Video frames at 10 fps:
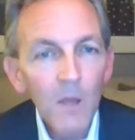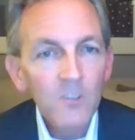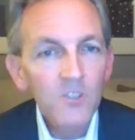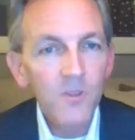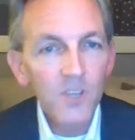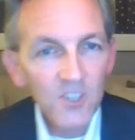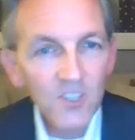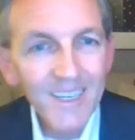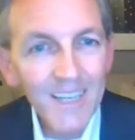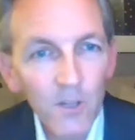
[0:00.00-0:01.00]
So this is
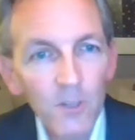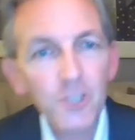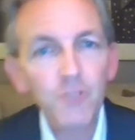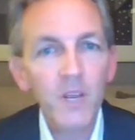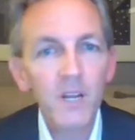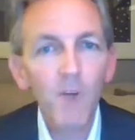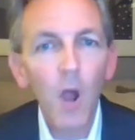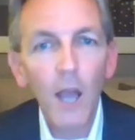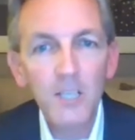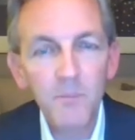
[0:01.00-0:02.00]
an illustrative
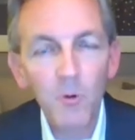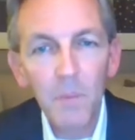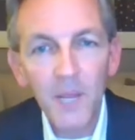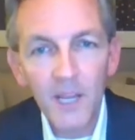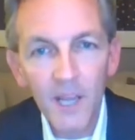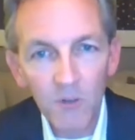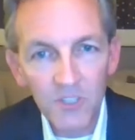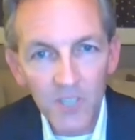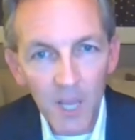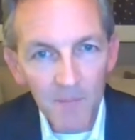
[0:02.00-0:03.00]
hospital P&L
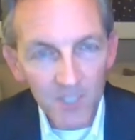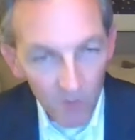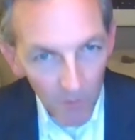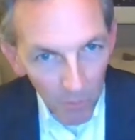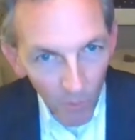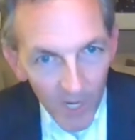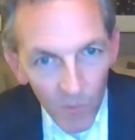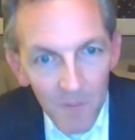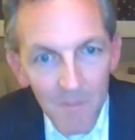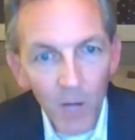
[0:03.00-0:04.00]
statement. So the point I
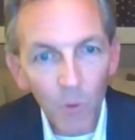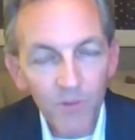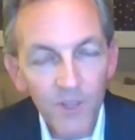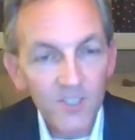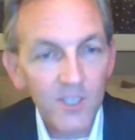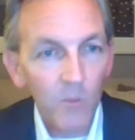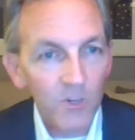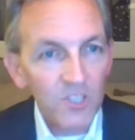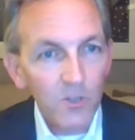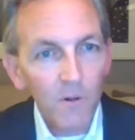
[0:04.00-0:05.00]
want to make with this is I want
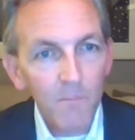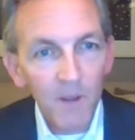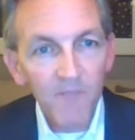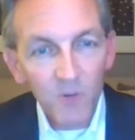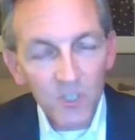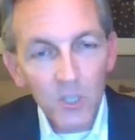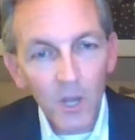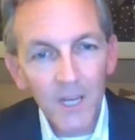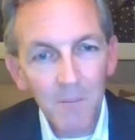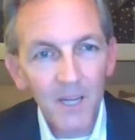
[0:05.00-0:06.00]
to start by first
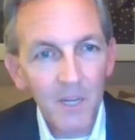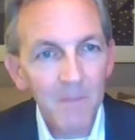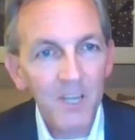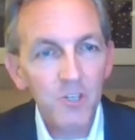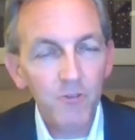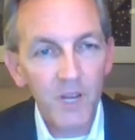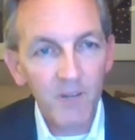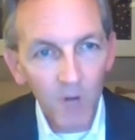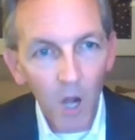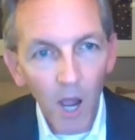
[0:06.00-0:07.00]
talking about
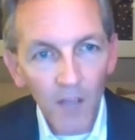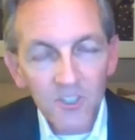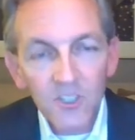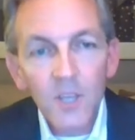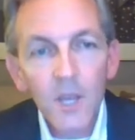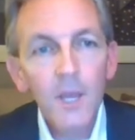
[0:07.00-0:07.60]
administrative costs.